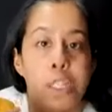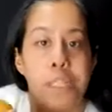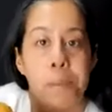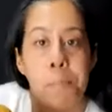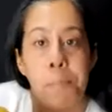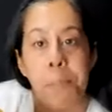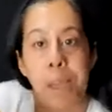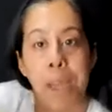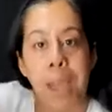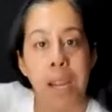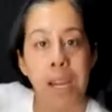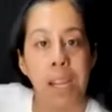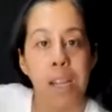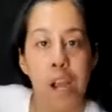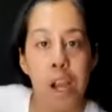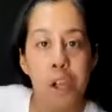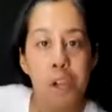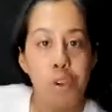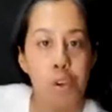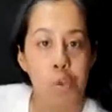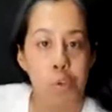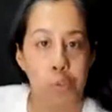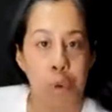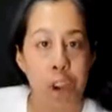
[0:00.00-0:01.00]
depending
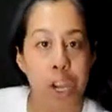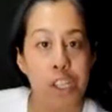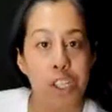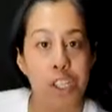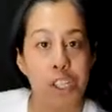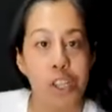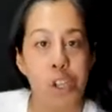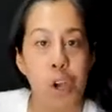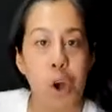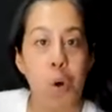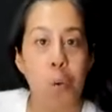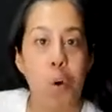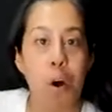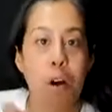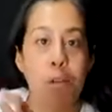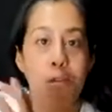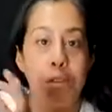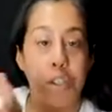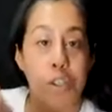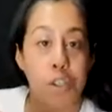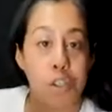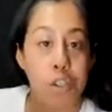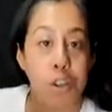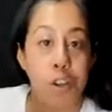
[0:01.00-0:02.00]
on your ratio of
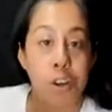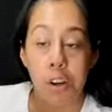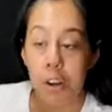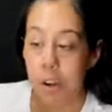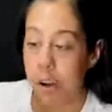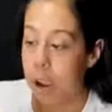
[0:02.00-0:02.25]
sugar